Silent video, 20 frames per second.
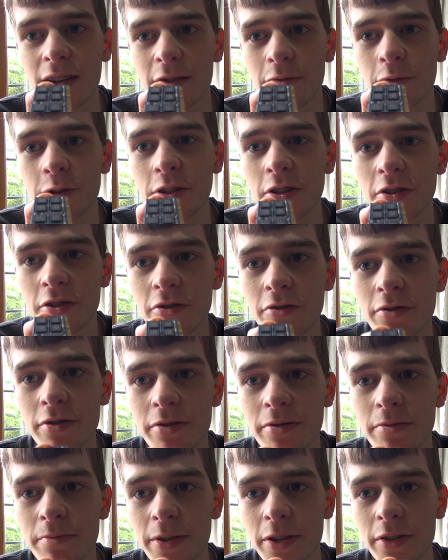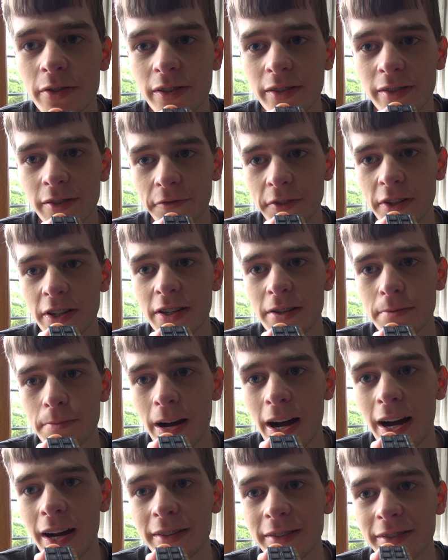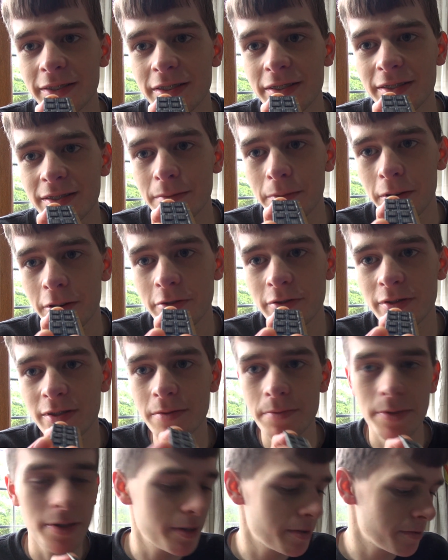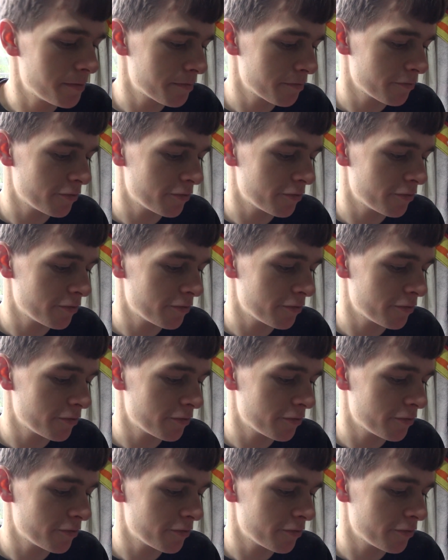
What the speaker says: which it shouldn't because it's a ThinkPad and it's supposed to be